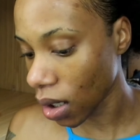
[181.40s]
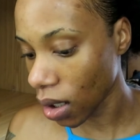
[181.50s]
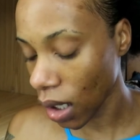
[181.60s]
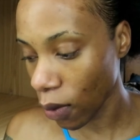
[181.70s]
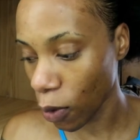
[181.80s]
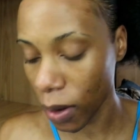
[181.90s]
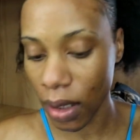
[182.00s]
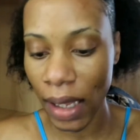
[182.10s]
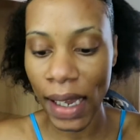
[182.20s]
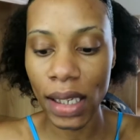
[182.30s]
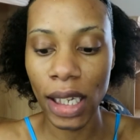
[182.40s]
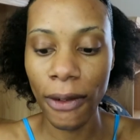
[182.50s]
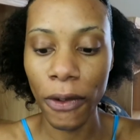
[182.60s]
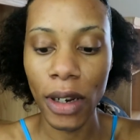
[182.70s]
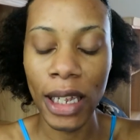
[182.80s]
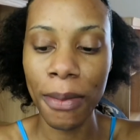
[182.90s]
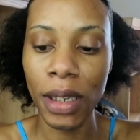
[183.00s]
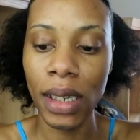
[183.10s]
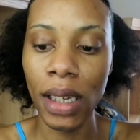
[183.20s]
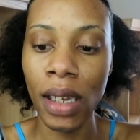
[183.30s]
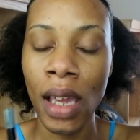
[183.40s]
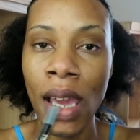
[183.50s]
and that will be lasting for Ipsy.